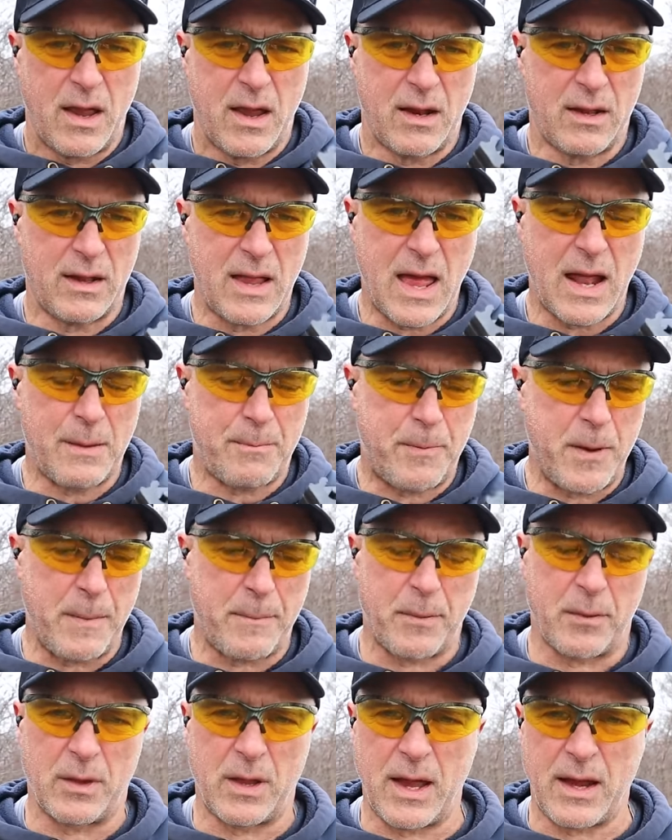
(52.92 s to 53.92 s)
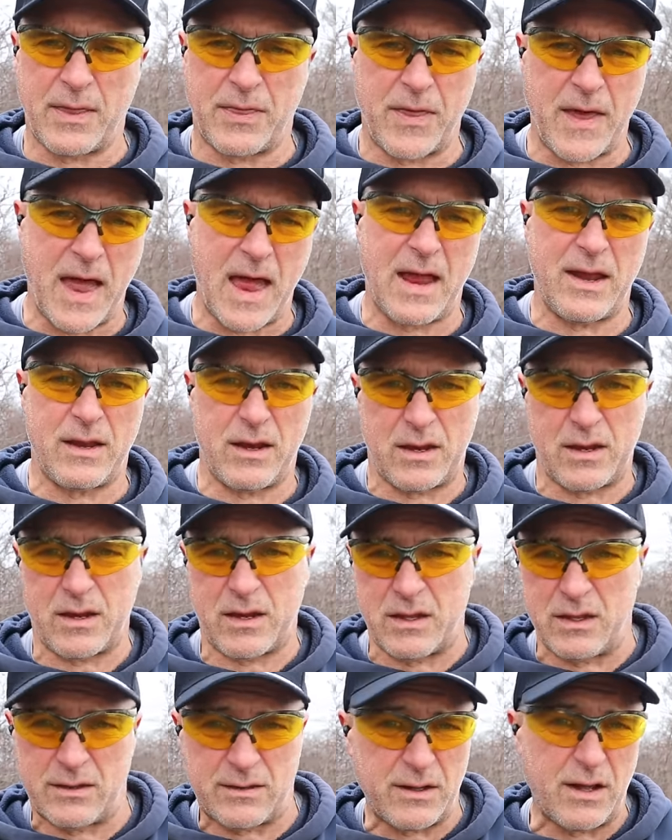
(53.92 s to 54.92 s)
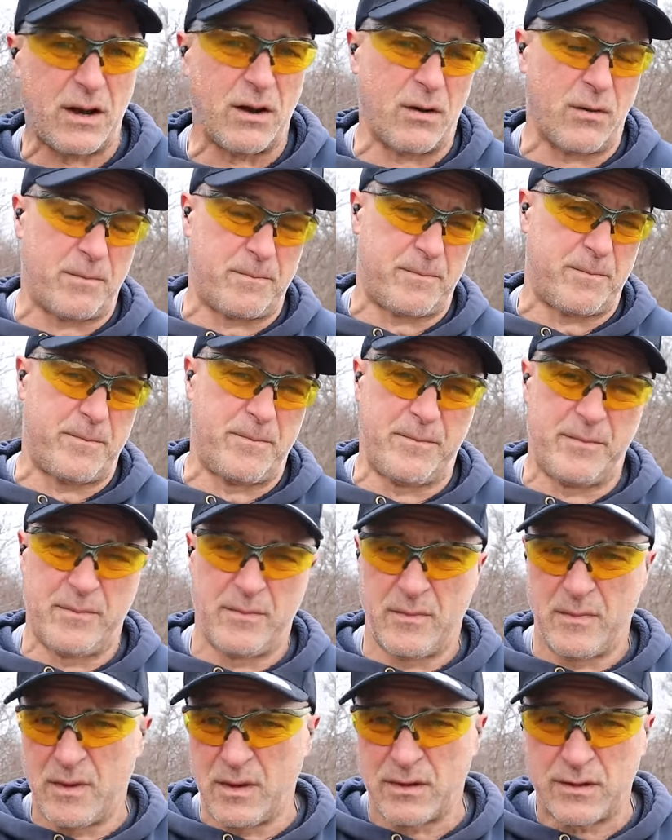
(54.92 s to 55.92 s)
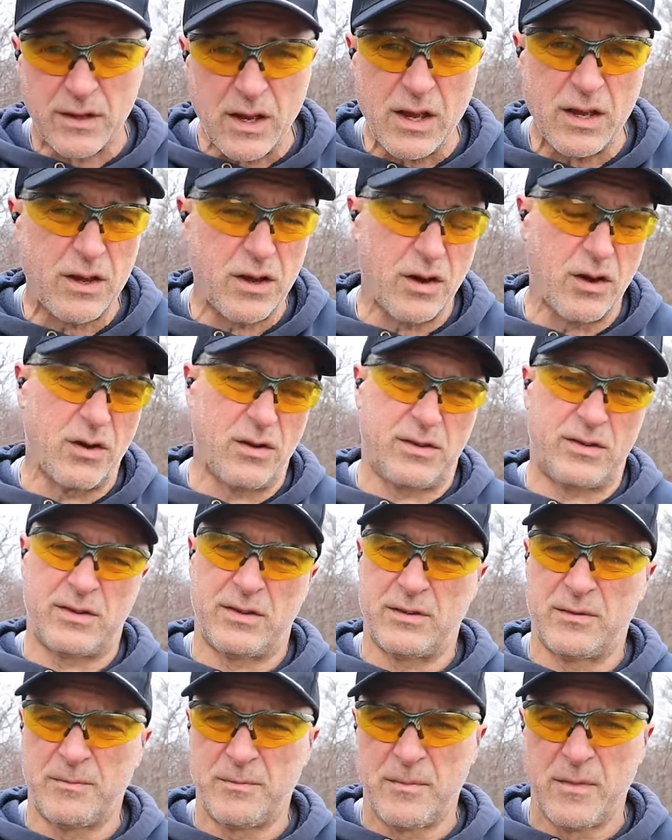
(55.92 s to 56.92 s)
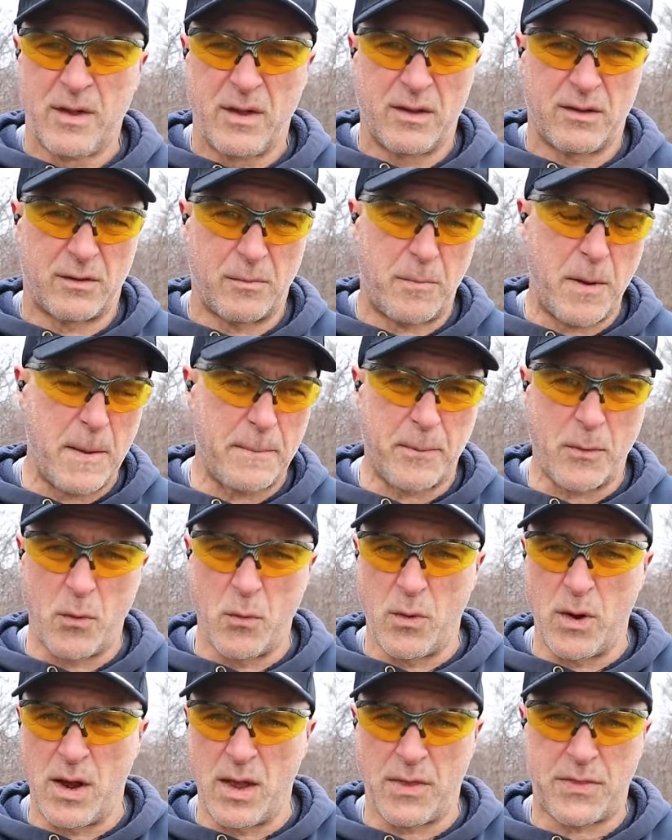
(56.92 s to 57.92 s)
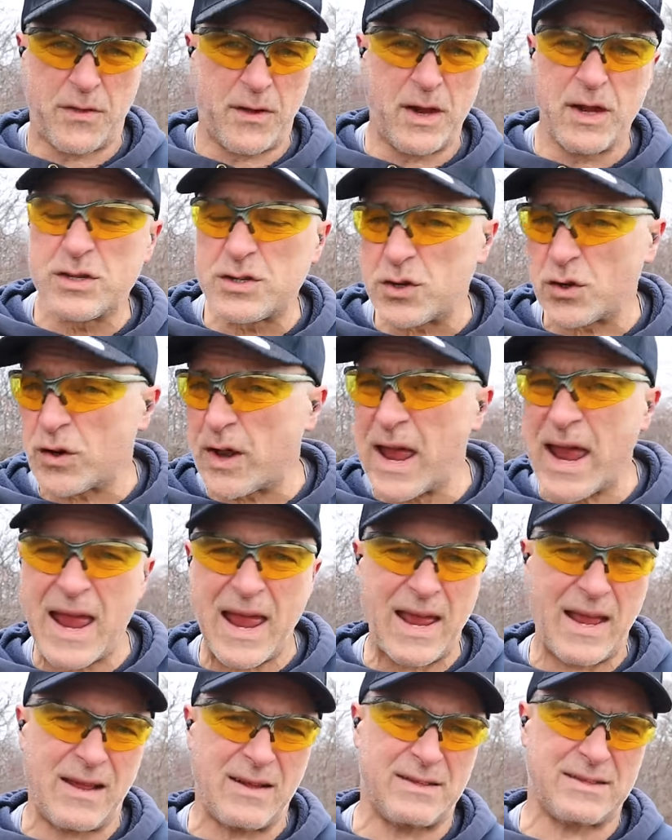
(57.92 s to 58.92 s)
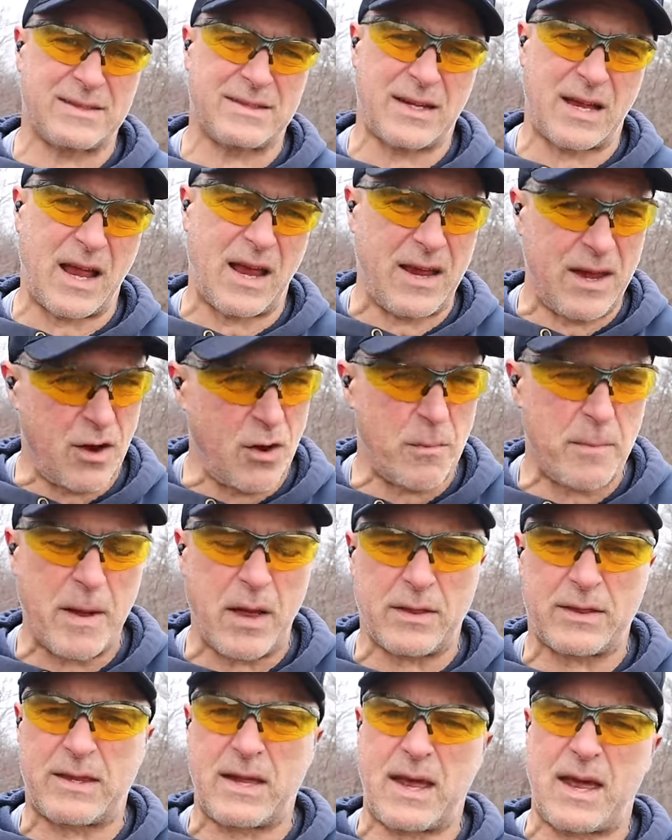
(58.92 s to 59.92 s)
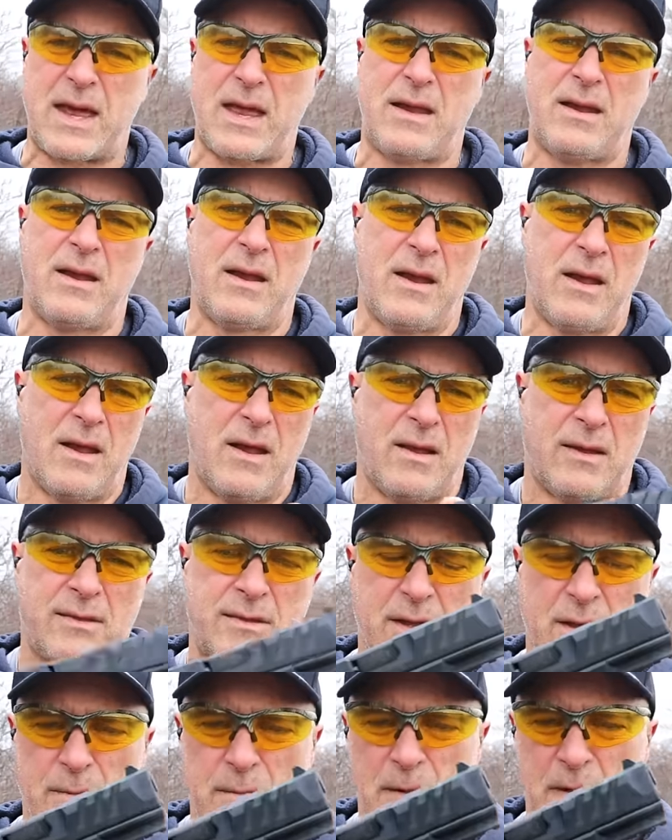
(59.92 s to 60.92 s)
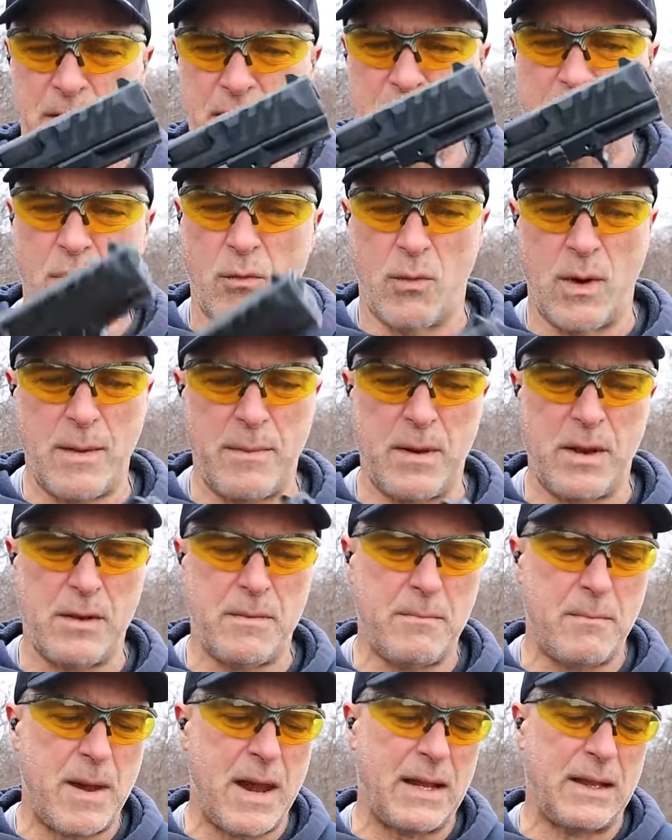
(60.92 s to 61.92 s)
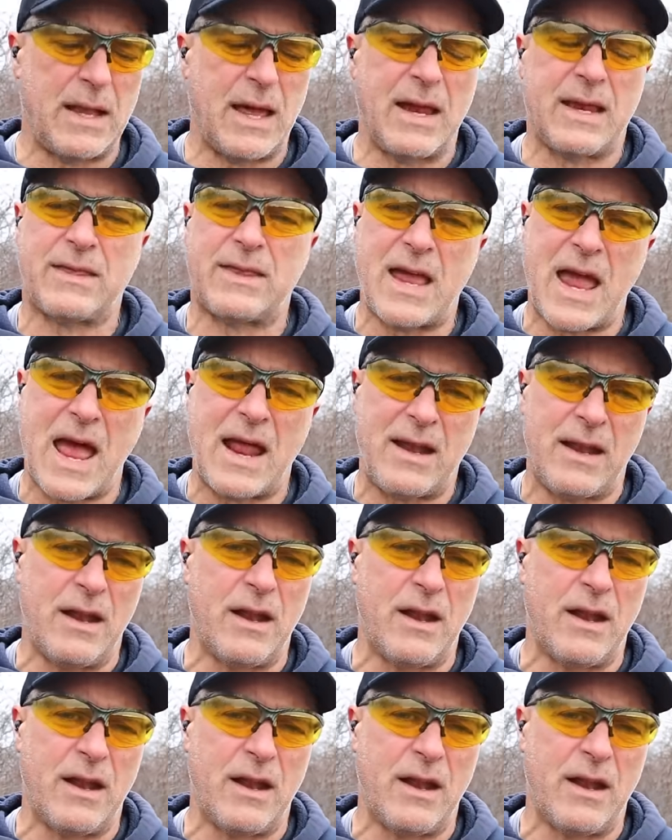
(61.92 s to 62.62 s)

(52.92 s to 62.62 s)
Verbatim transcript: And a lot of people like that. You consider seniors, some people with injured hands. I hear about that. Some of the women may like that.